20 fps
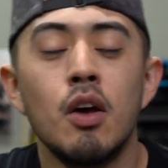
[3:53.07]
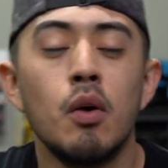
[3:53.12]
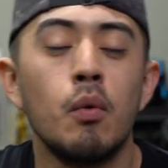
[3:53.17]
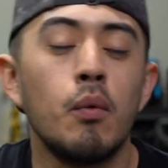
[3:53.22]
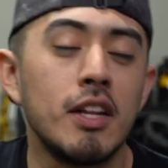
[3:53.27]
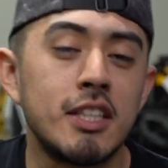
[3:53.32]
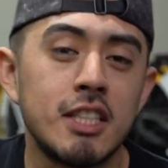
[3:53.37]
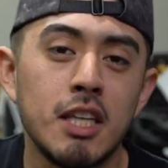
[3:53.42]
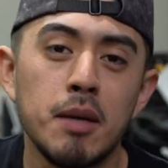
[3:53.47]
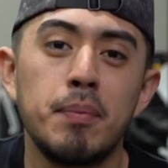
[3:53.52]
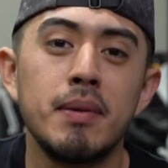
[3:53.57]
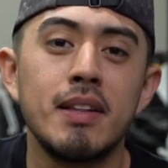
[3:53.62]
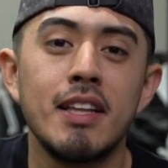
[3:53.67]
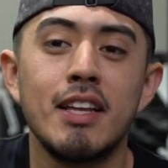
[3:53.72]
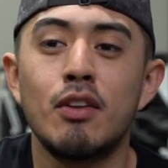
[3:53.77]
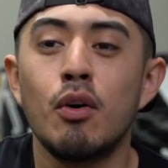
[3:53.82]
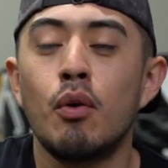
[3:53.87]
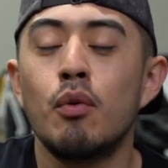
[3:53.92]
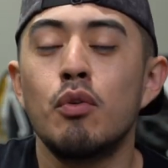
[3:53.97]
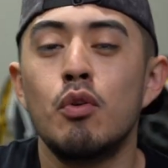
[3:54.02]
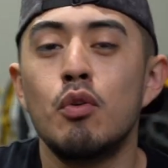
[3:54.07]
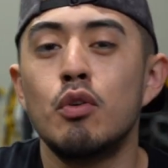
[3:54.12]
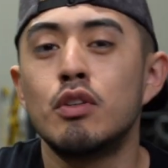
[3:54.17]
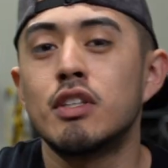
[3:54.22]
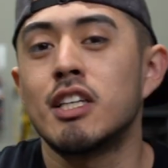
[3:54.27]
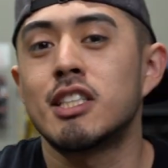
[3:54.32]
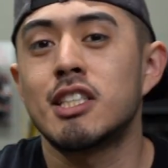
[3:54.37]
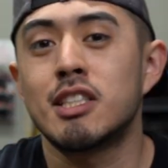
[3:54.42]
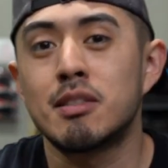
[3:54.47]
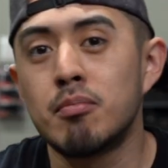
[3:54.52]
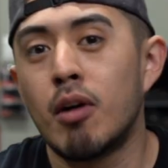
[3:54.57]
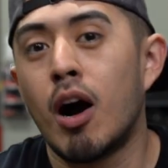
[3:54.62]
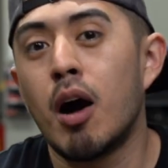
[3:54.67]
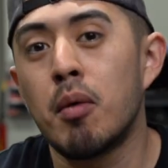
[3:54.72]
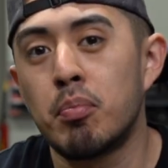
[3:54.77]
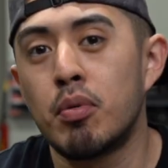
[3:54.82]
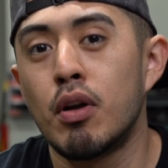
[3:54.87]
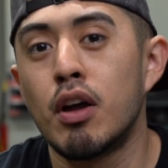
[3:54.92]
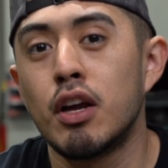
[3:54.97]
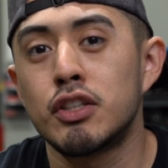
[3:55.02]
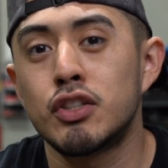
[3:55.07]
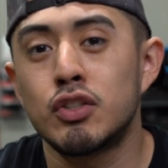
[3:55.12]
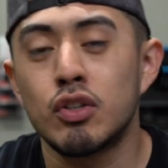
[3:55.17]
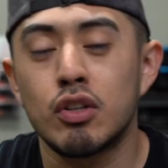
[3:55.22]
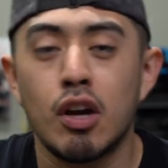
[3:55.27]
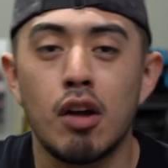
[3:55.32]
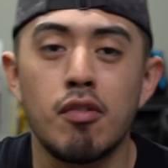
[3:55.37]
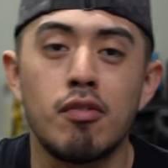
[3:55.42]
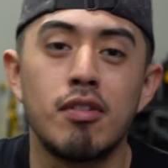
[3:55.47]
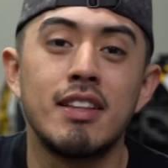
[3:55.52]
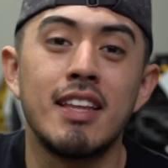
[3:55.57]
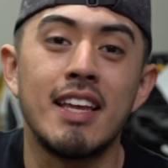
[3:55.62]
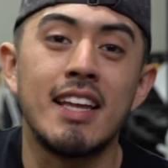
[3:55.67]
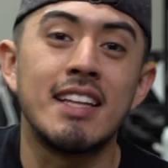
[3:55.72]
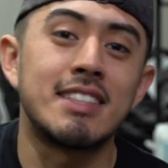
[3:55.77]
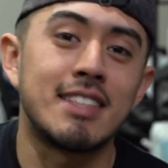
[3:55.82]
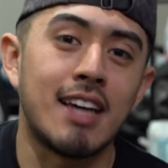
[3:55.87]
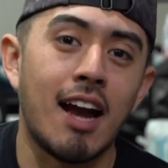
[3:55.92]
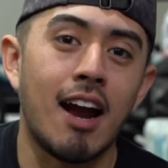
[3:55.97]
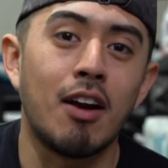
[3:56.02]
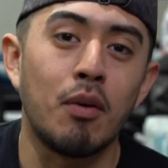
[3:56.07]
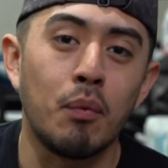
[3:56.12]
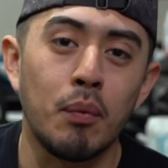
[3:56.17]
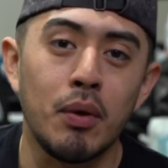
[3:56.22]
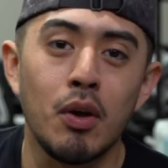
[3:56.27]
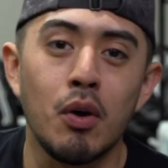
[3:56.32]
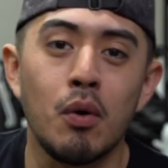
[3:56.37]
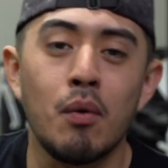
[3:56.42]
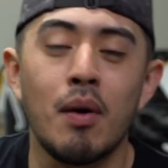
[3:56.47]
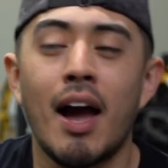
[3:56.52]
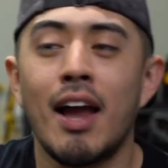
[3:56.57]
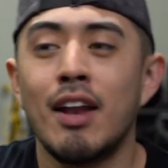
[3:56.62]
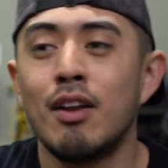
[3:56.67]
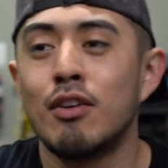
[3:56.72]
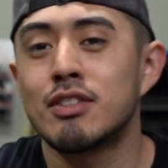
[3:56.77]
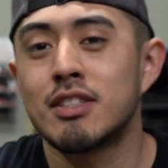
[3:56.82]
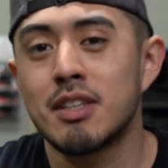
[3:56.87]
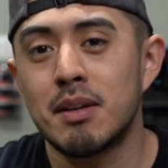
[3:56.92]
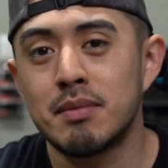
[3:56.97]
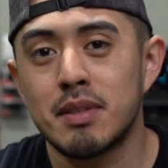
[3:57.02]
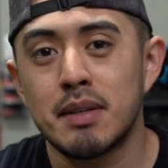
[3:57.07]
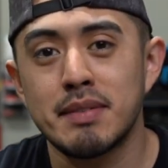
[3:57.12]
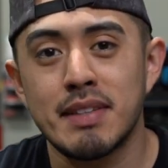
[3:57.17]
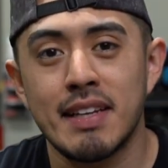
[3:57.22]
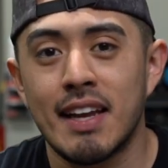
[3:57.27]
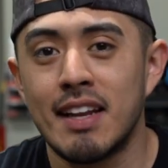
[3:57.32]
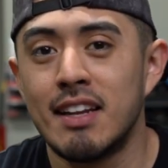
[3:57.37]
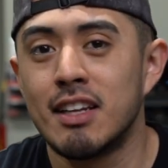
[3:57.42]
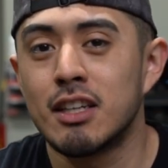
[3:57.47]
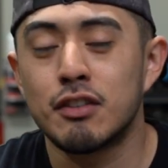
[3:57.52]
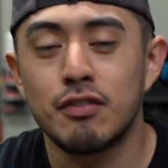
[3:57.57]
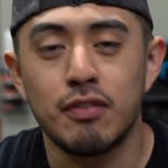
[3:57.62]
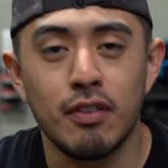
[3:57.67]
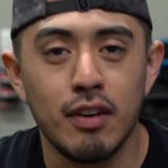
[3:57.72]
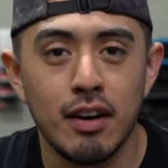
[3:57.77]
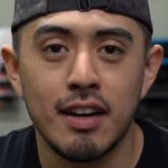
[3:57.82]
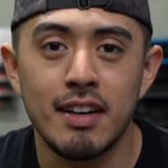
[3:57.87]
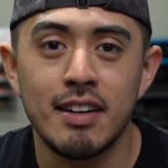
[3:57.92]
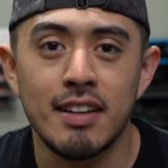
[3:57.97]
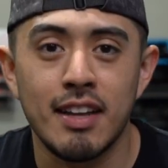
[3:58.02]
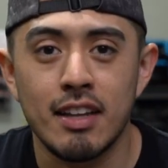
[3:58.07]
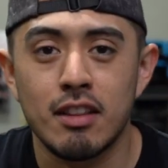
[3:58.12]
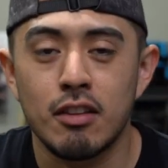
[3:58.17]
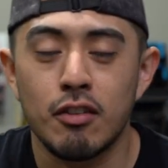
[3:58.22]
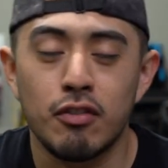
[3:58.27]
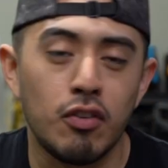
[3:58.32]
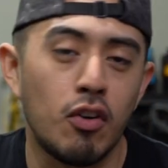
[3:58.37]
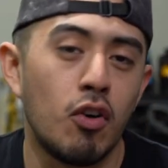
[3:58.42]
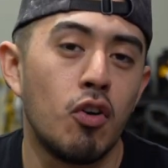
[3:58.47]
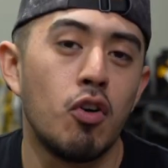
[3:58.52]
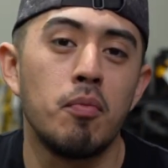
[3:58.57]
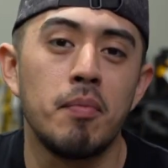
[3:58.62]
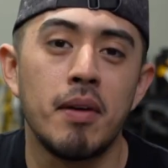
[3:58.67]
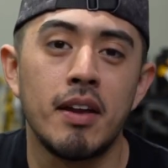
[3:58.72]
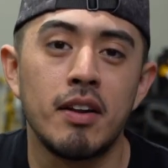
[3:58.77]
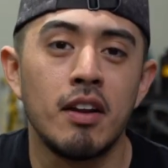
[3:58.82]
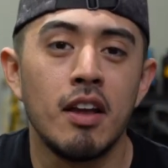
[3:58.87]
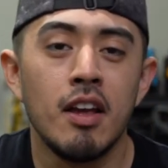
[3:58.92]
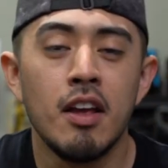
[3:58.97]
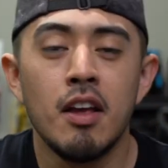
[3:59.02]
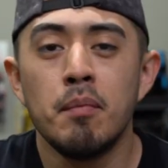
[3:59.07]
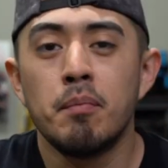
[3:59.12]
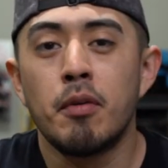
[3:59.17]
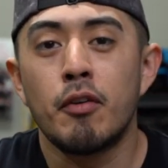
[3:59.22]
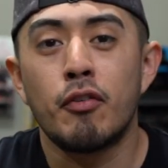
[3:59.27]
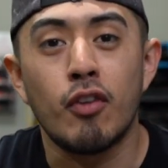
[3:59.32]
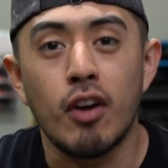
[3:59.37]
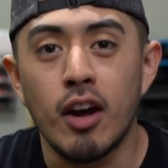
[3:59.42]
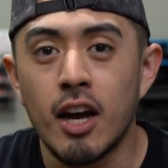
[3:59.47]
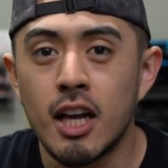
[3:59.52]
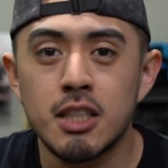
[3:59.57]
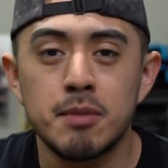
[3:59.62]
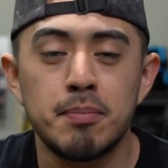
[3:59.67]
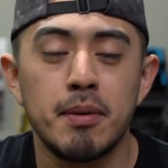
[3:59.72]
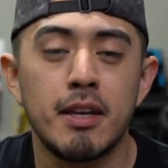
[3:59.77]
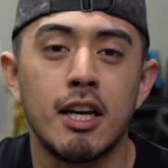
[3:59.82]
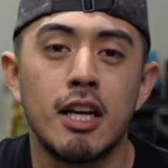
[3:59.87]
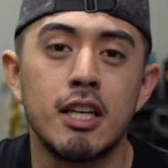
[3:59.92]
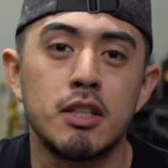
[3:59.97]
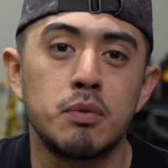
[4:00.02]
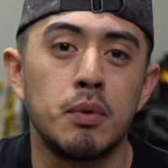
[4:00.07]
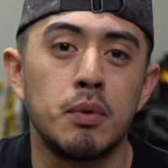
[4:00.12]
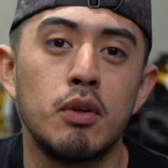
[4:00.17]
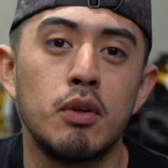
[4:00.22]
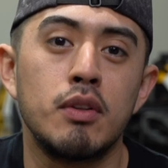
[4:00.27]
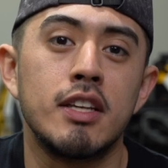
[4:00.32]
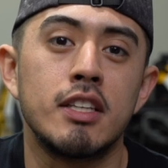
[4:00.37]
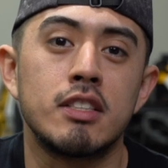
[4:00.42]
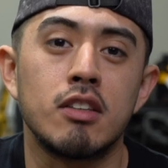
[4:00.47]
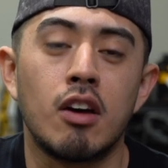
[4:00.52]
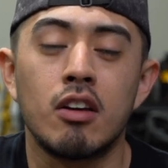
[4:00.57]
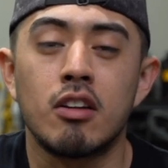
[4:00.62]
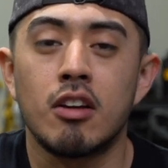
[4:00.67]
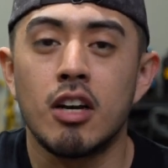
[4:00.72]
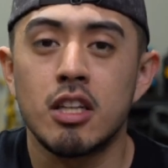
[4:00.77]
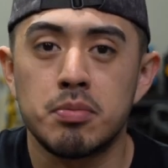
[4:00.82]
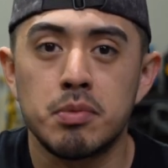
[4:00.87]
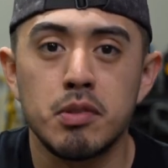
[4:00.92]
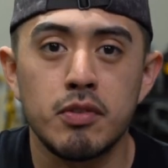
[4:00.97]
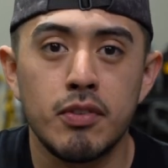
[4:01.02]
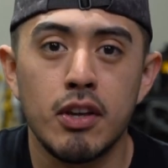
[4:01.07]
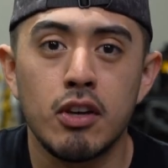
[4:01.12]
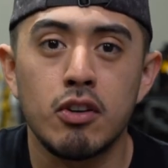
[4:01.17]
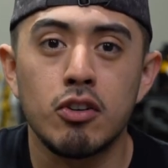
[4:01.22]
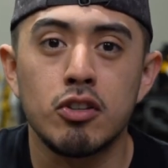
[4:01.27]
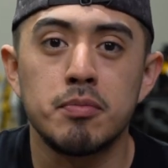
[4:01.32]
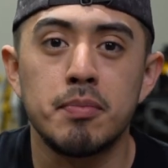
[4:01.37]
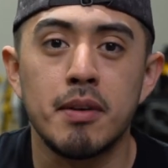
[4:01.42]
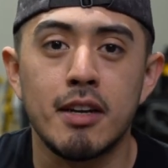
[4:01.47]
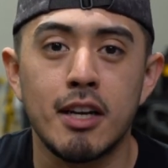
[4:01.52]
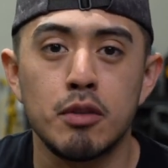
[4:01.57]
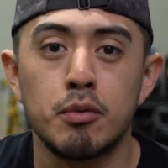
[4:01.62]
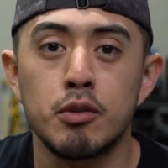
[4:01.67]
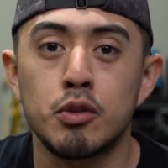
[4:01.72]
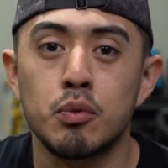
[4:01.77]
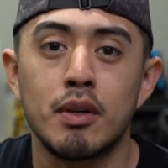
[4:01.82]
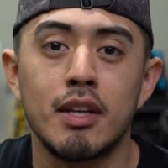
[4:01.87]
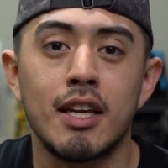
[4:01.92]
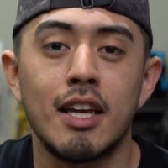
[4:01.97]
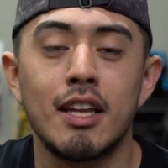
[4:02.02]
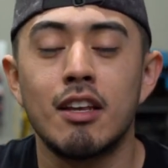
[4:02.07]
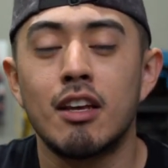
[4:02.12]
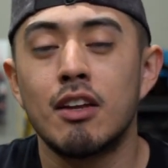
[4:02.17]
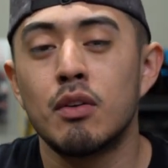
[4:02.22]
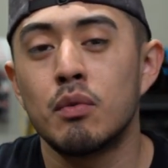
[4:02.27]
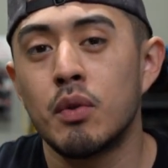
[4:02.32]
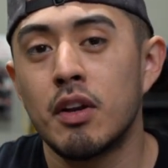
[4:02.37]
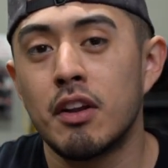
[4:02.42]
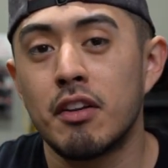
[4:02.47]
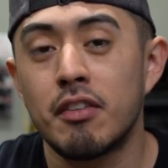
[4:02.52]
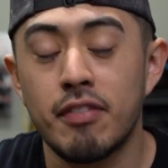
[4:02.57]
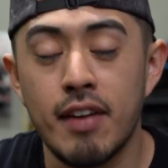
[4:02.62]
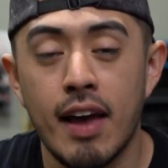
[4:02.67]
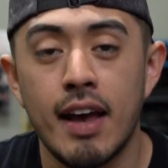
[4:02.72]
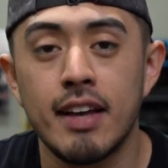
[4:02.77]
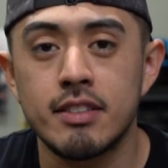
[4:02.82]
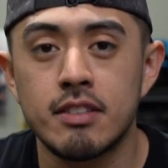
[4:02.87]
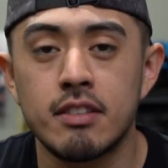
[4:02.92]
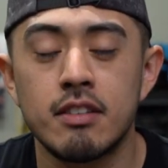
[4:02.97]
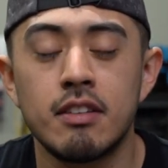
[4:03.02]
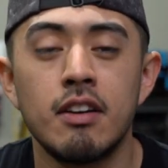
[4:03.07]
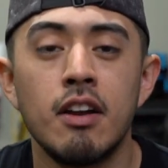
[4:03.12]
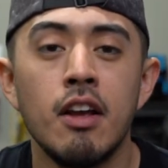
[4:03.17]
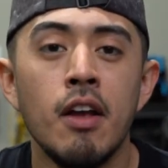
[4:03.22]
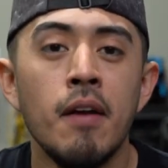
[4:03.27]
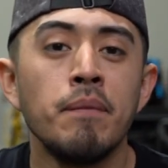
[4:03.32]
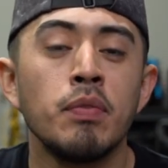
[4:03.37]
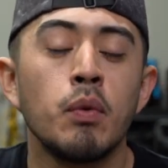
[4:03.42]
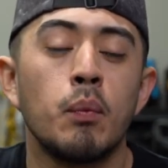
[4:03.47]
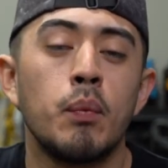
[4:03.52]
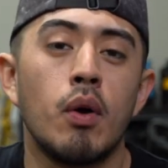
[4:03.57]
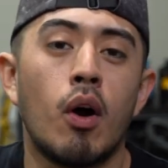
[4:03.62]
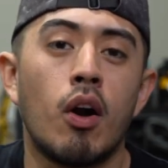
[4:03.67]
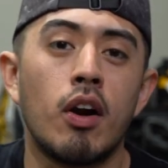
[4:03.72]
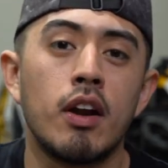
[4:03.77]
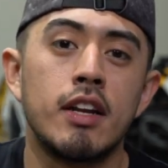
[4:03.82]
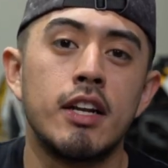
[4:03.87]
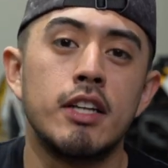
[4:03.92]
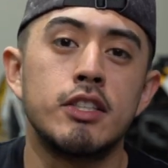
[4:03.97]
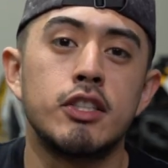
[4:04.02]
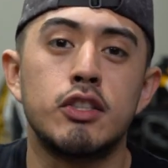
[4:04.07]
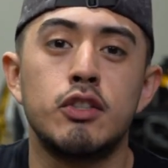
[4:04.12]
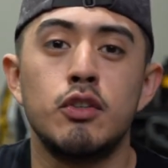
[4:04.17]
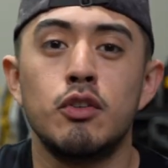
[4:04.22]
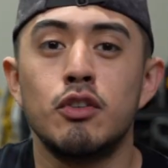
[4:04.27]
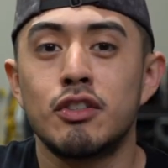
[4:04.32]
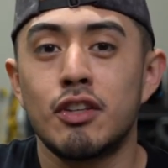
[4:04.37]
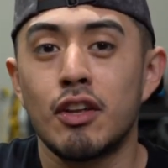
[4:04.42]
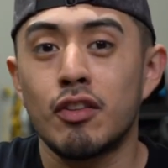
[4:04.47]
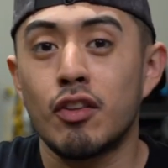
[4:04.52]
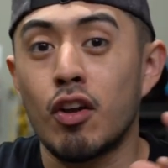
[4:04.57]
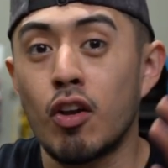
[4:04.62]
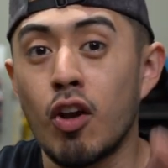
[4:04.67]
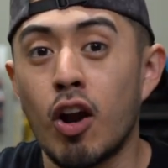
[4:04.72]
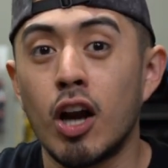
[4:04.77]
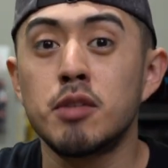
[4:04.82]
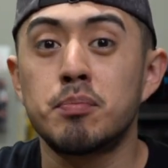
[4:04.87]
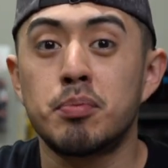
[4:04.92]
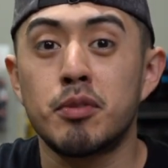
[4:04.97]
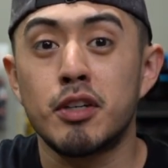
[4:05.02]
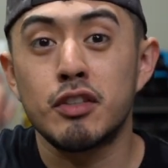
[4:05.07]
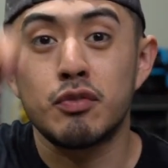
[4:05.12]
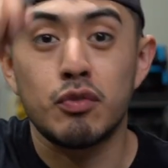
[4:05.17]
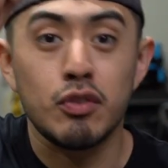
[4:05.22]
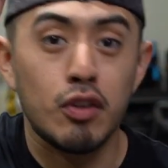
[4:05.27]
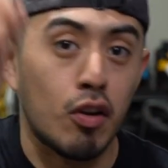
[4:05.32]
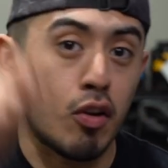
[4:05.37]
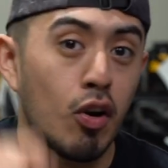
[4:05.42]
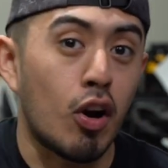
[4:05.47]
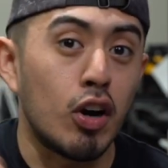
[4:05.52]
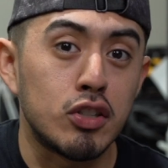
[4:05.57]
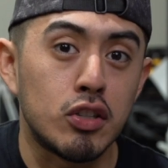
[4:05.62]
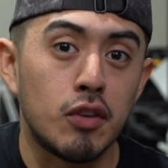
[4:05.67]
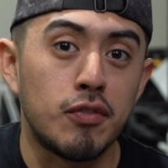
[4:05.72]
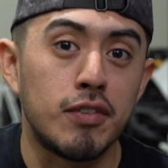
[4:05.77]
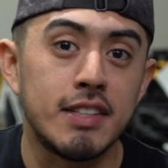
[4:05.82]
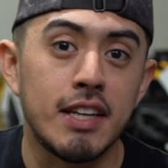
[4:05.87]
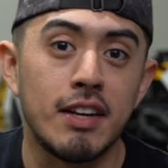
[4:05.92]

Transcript: We typically don't use a small brush to cover the entire wheel. I know sometimes it looks fun, like the foam, but for us, because this on customers' vehicles, because we just want to get done with it faster, we are going to just use the large brush for the large surface